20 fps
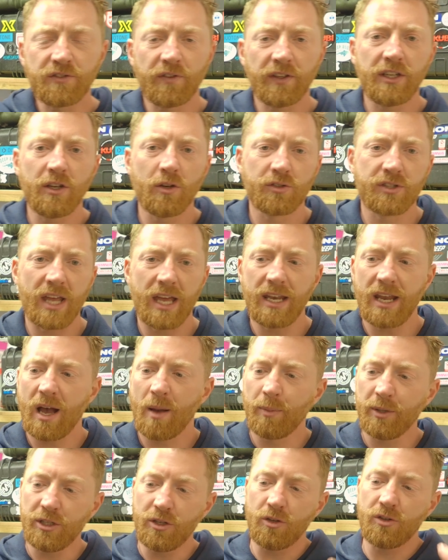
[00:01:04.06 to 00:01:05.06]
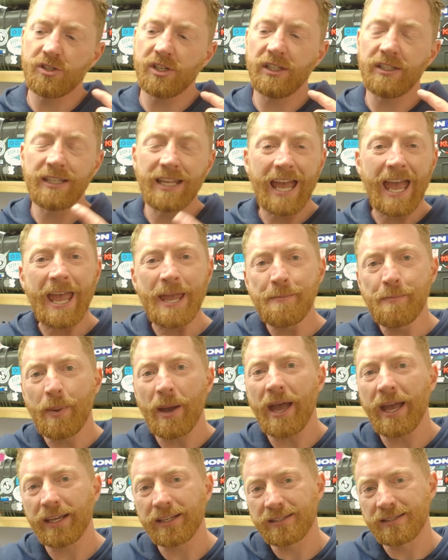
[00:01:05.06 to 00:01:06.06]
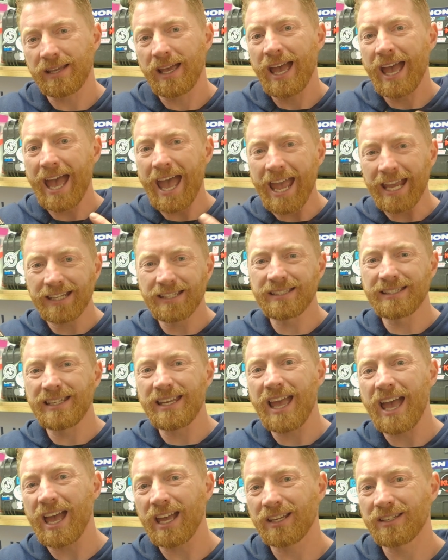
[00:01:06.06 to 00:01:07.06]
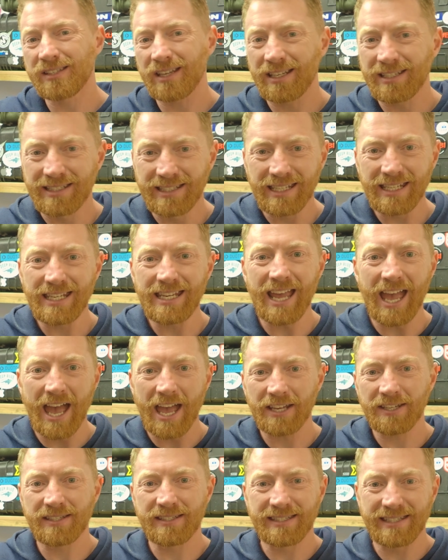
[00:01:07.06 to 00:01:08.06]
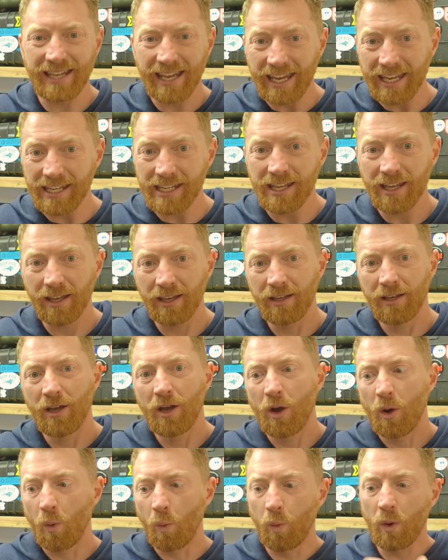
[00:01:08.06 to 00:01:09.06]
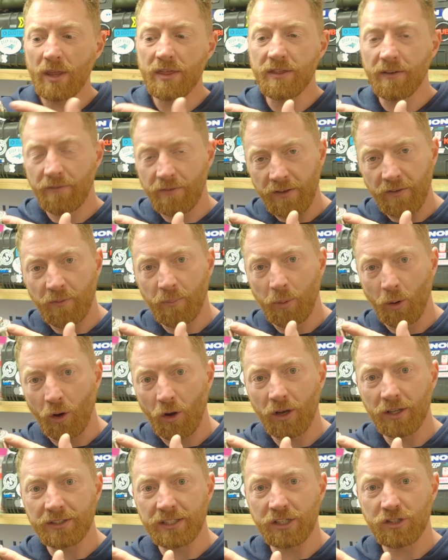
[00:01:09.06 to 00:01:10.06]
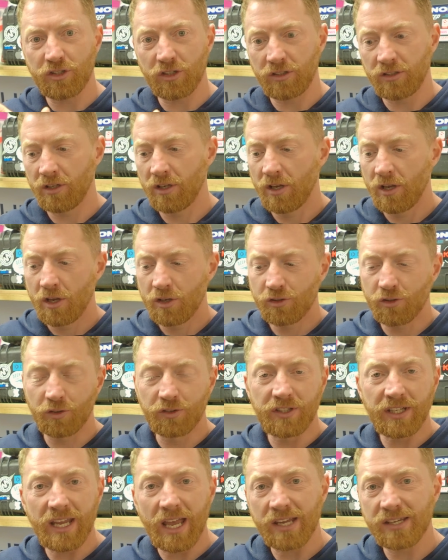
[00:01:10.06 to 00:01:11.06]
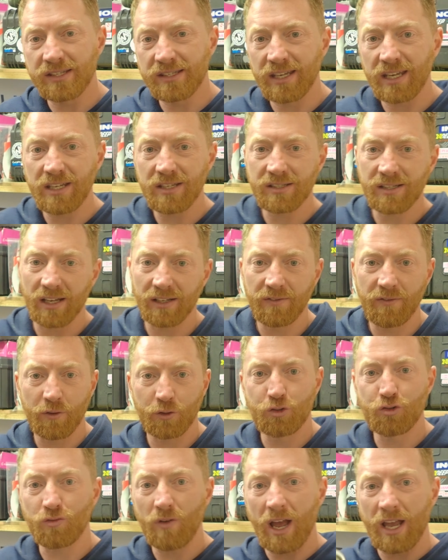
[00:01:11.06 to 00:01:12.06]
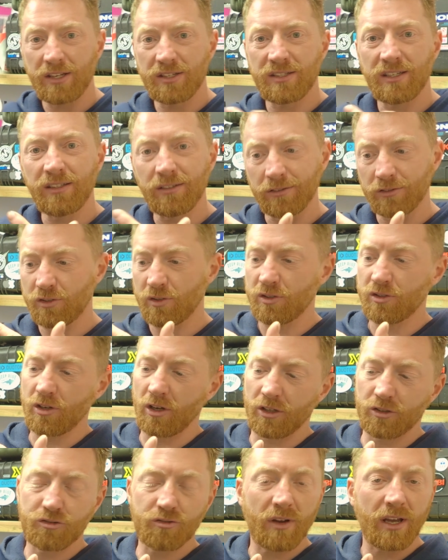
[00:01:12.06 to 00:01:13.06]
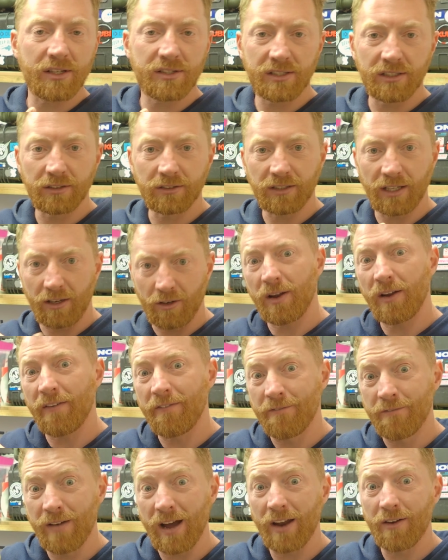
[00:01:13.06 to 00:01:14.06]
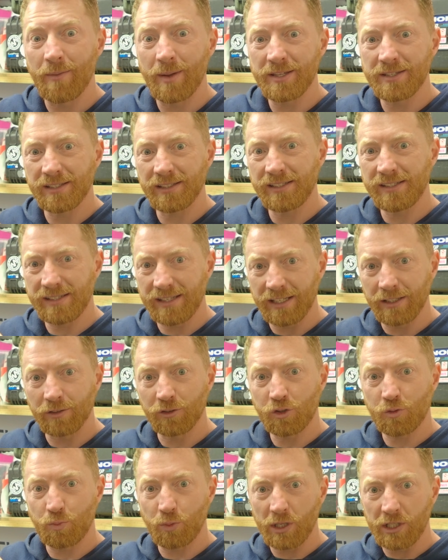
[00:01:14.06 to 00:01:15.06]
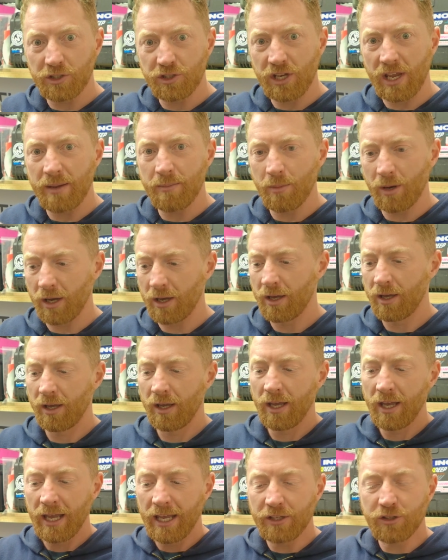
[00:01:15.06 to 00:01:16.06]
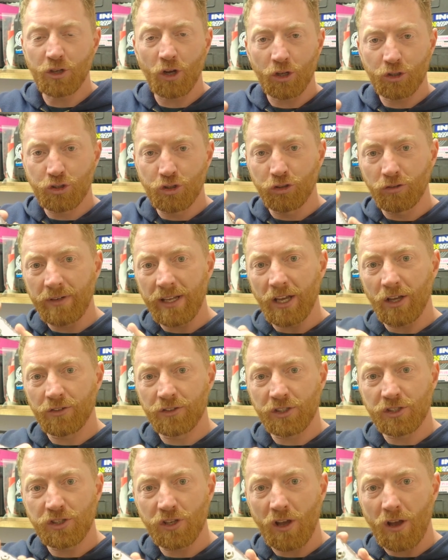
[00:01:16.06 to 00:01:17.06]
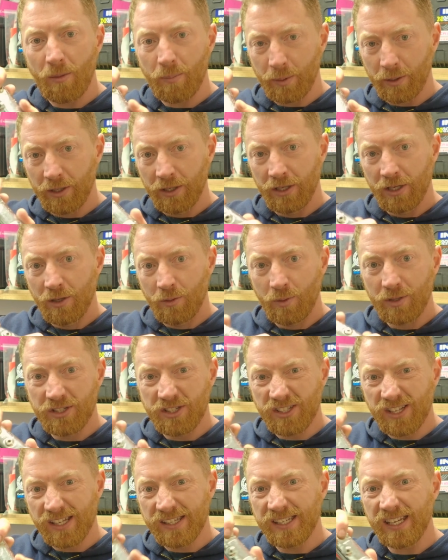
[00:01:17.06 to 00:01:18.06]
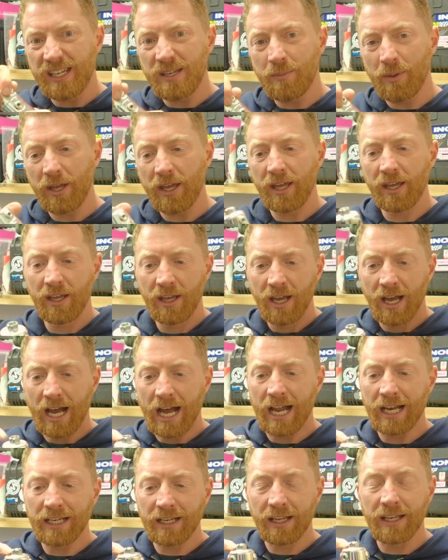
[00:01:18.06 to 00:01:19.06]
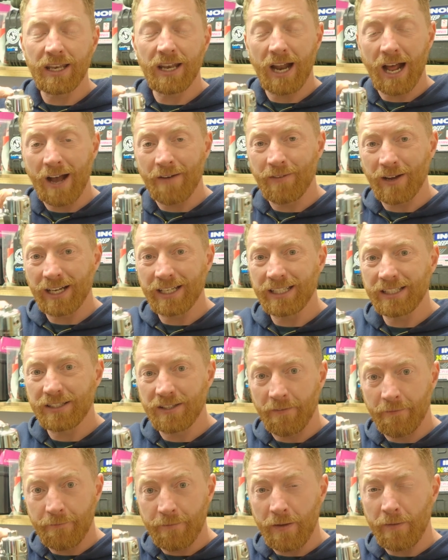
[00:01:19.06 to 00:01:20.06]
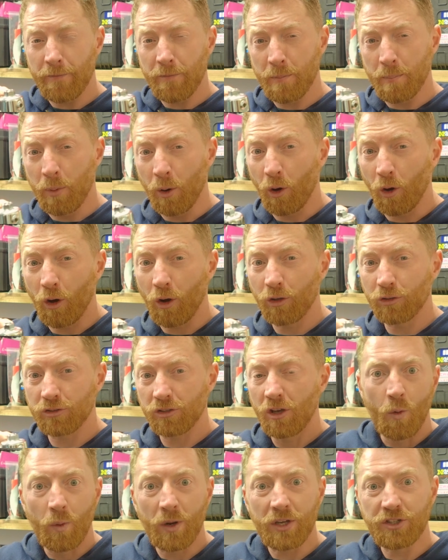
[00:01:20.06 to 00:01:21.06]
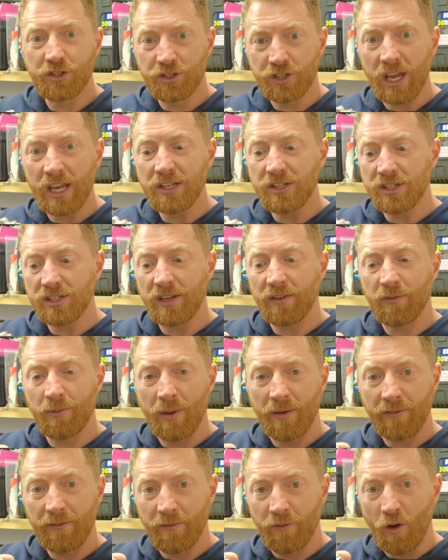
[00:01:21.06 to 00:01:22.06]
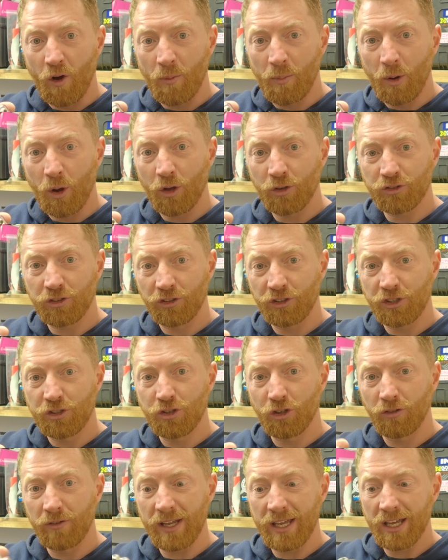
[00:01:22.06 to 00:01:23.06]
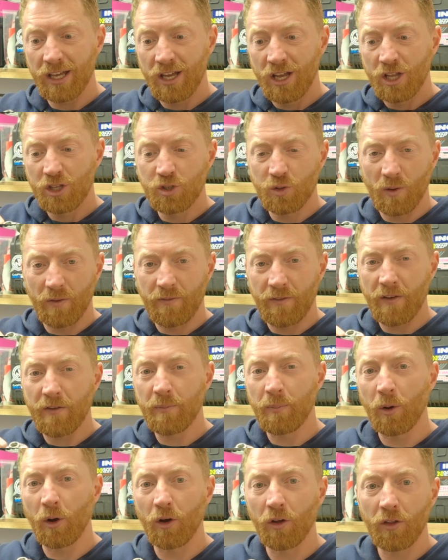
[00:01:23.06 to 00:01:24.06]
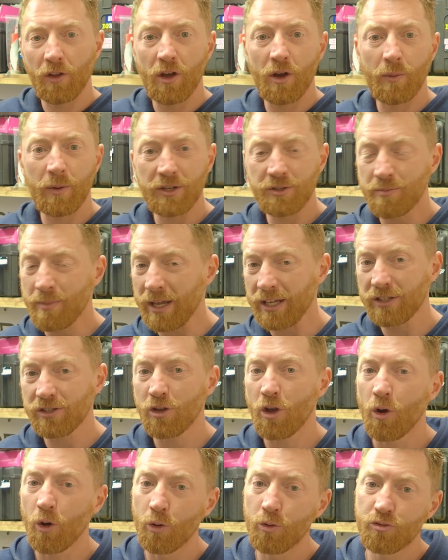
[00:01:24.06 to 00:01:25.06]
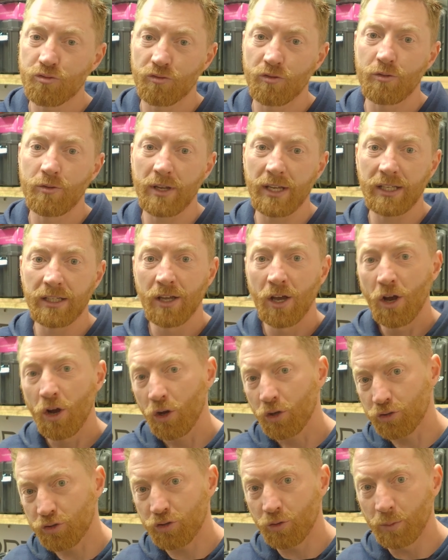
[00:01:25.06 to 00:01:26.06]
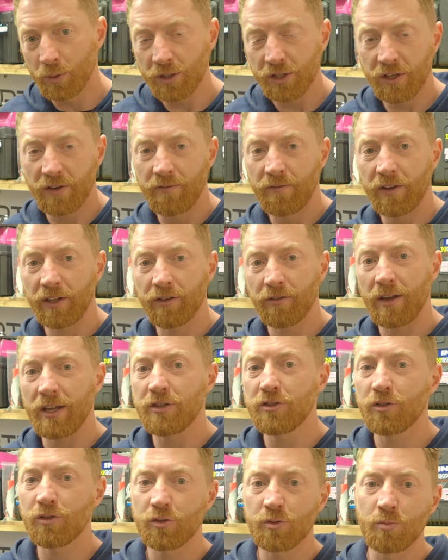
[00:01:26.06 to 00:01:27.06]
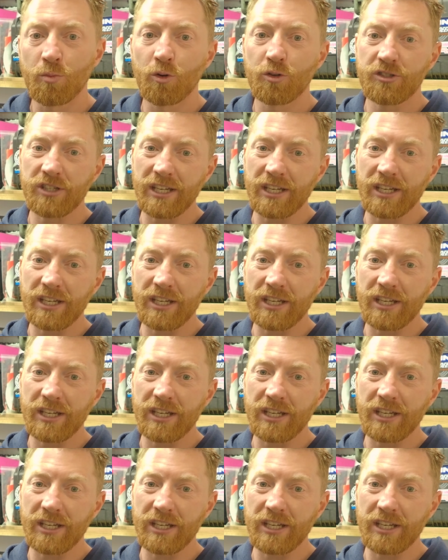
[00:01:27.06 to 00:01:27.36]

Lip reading: videos then, I'll be using the Apex XTX DST with the 5th port edition. So DST standing for dry sealed, so it's got a dry sealed or environmentally sealed spring chamber. It's got a turret on the top, which is the T-bit, and then I've added the 5th port, which changes it from having 4 ports on the turret to a 5th port there, which makes hose routing on some of the configurations much